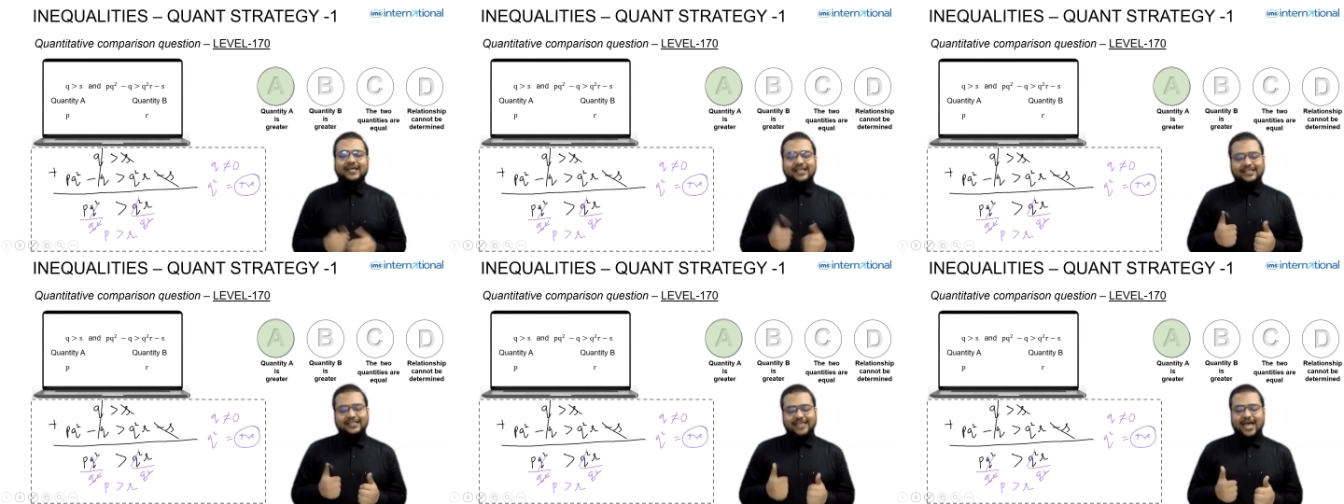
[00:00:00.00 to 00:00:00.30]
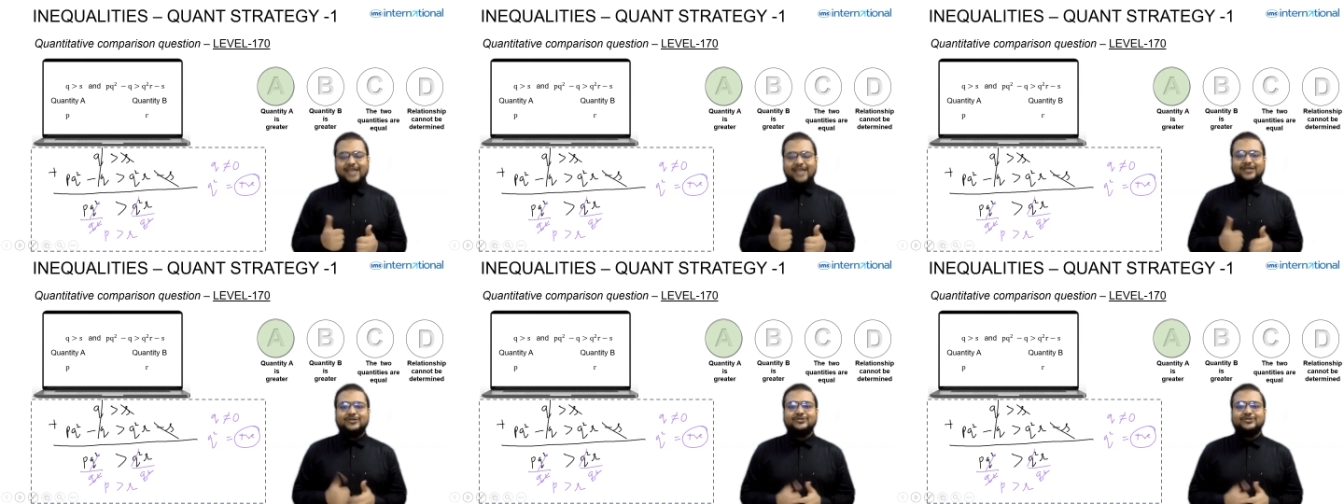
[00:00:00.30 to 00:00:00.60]

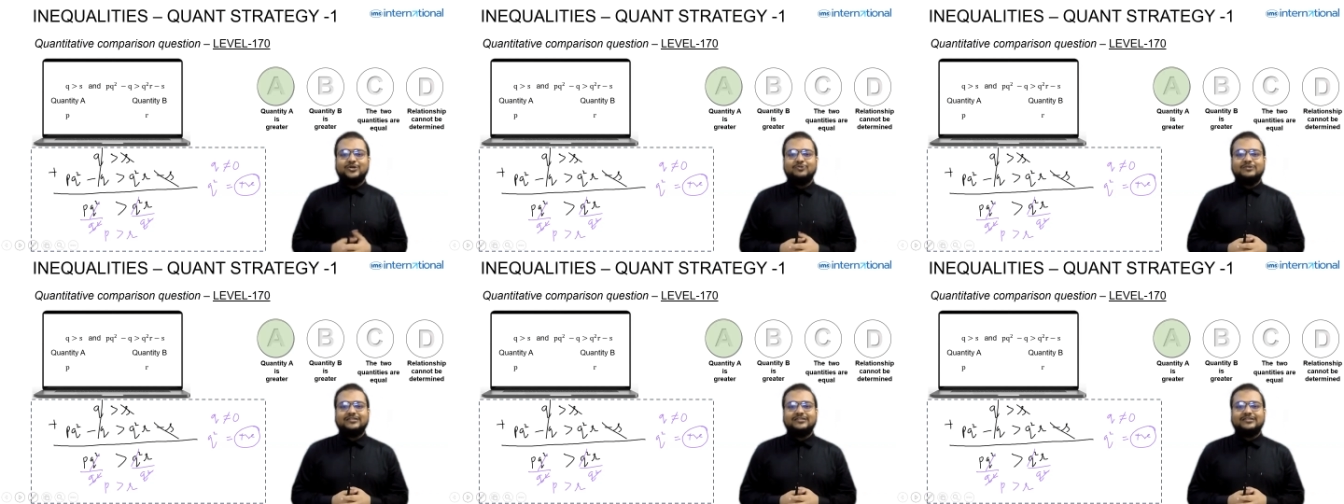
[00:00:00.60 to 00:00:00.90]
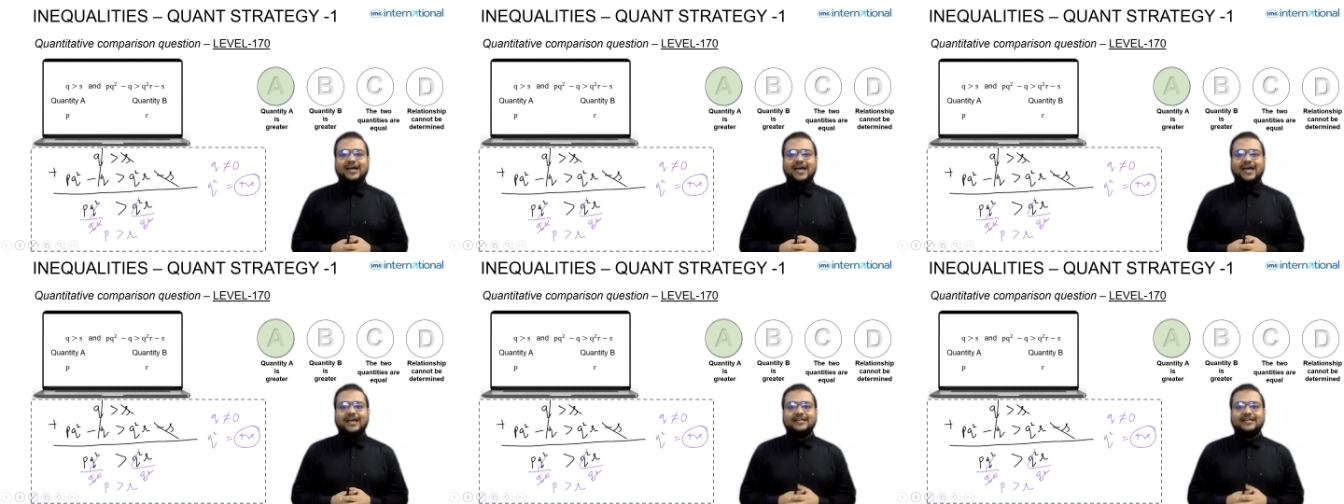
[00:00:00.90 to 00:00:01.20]
Thank you so much,
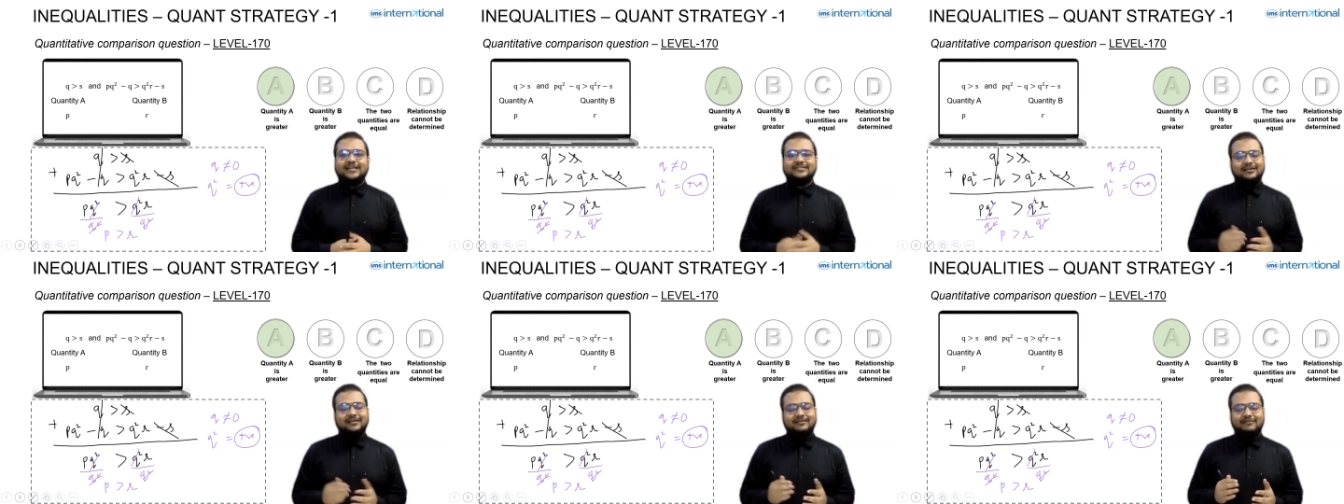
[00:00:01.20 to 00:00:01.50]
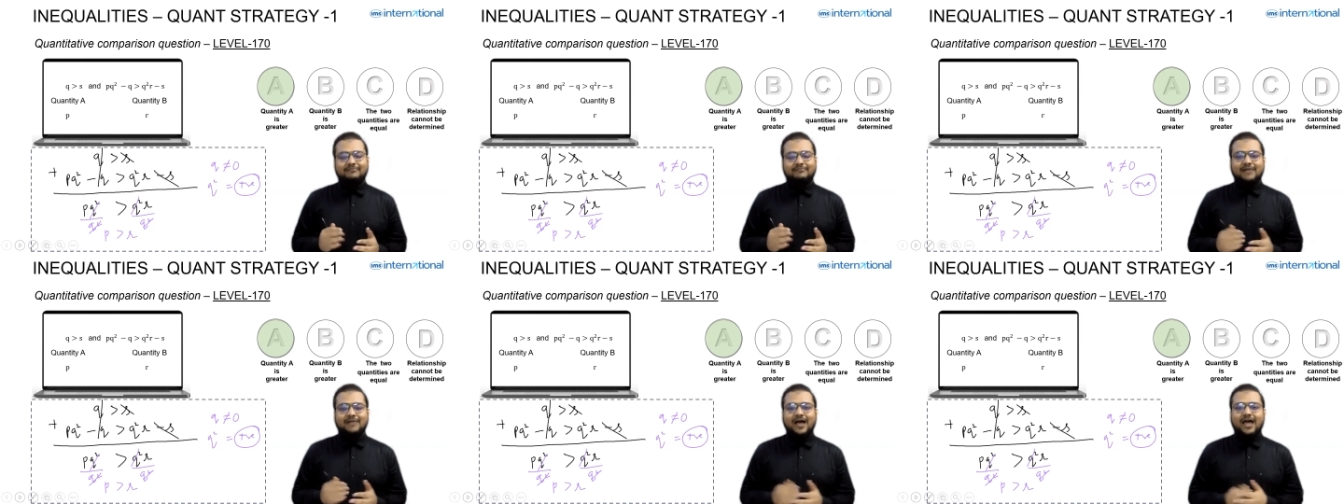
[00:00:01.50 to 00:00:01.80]
guys.
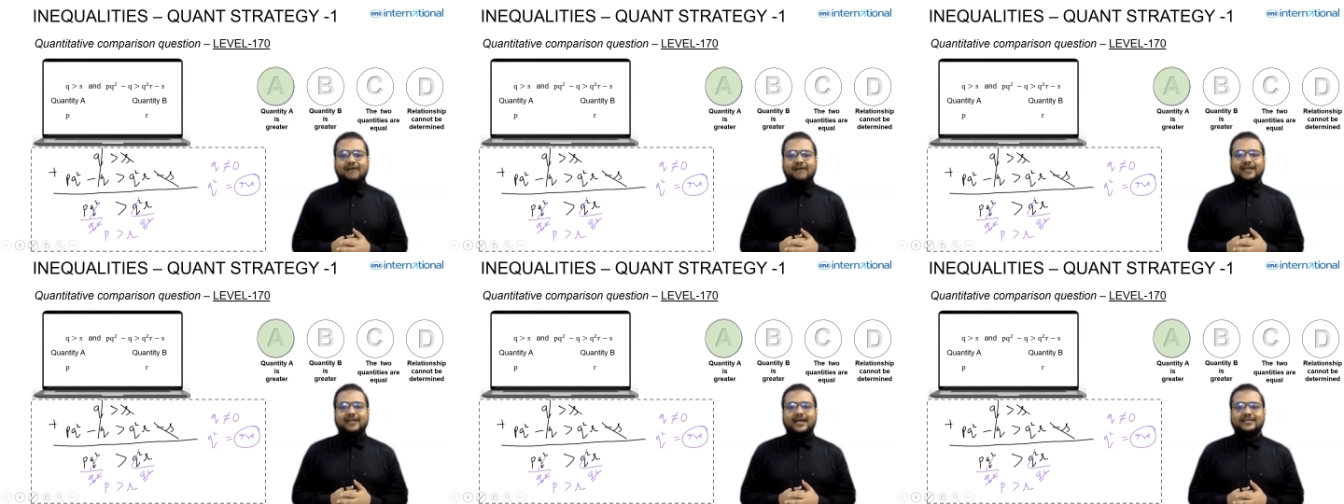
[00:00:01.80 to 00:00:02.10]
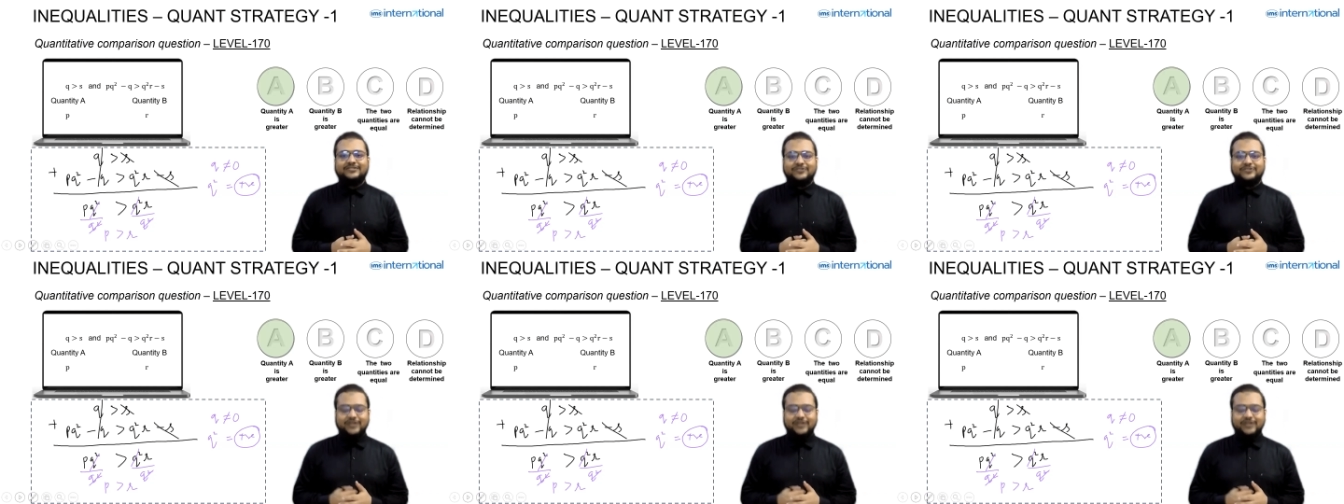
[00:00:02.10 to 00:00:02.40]
Have a
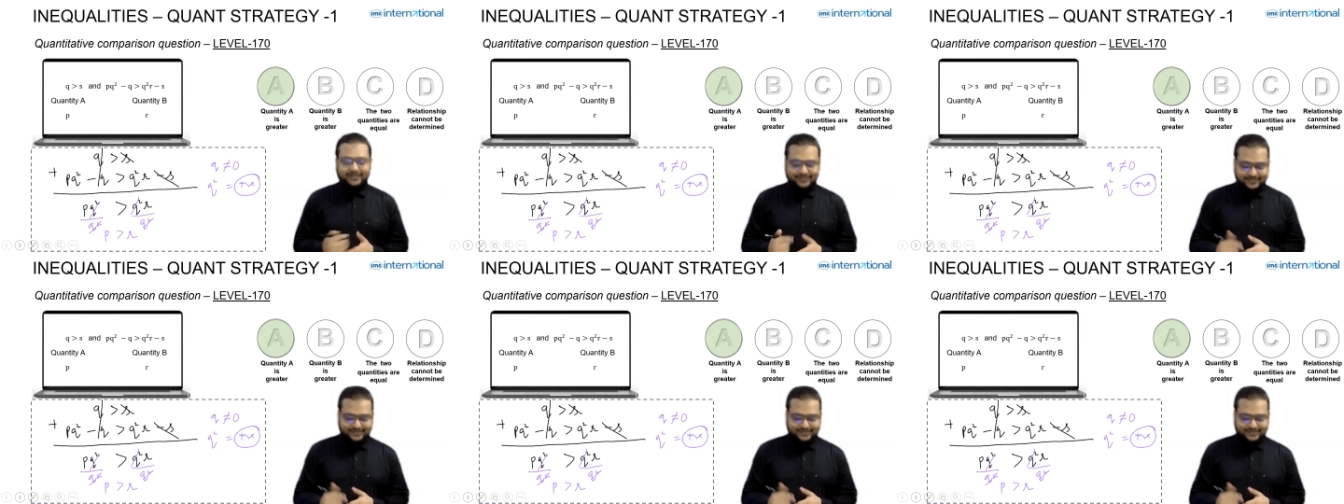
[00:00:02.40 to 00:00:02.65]
nice day.